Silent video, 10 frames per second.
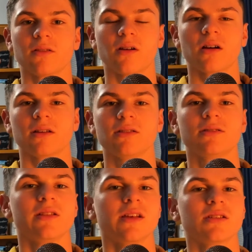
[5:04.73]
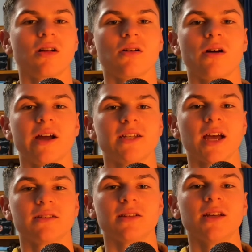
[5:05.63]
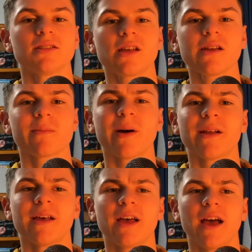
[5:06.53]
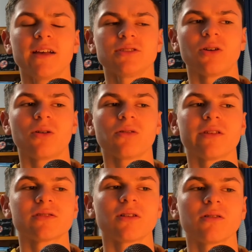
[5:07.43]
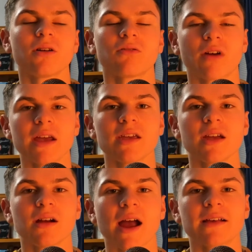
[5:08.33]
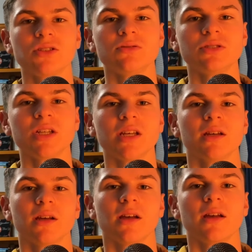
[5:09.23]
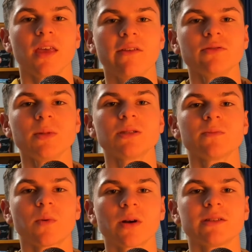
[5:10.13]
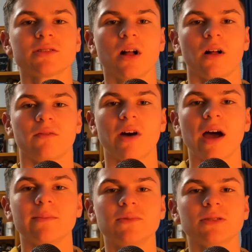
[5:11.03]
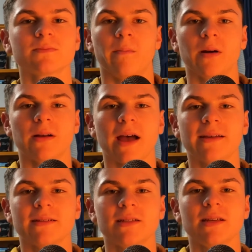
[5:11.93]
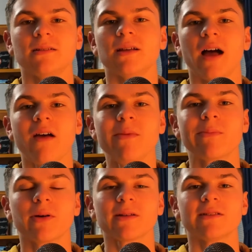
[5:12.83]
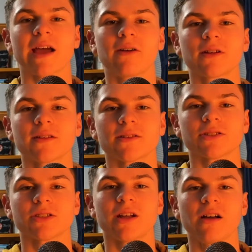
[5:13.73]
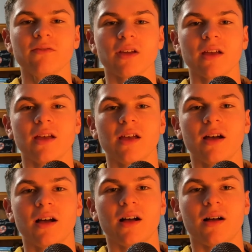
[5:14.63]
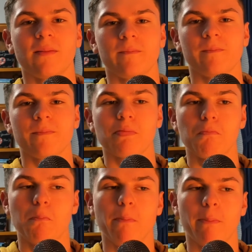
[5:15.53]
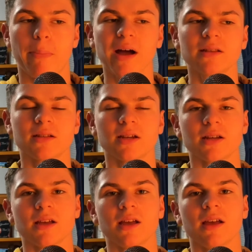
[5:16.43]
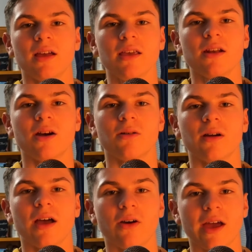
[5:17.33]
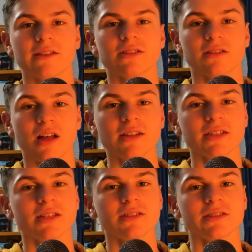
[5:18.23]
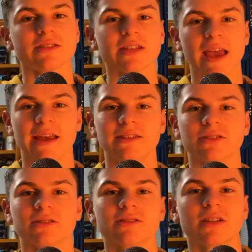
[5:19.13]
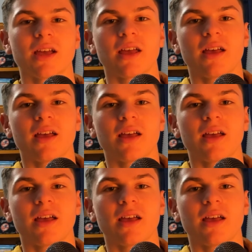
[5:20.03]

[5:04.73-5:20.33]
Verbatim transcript: the Rockies, this logo I tend to dislike, but as a whole, this logo right here, as you see, gives me some pretty solid vibes. Number 19, I've been pretty down on their stuff, um, but, you know, okay, it's the Los Angeles Angels.